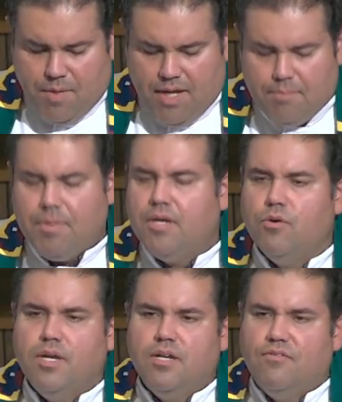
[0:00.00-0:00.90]
by a
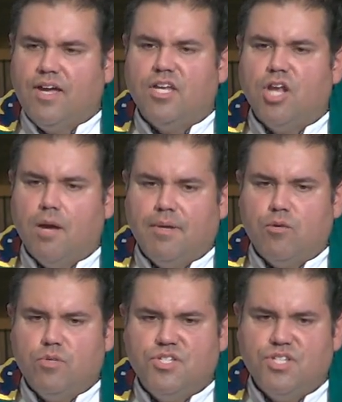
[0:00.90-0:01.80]
period of economic
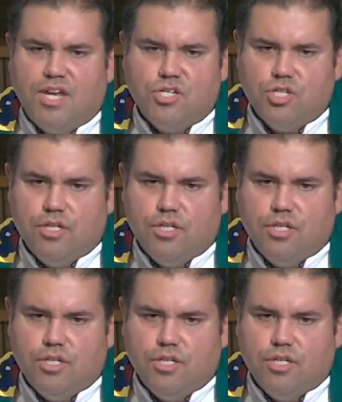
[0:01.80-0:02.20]
recession.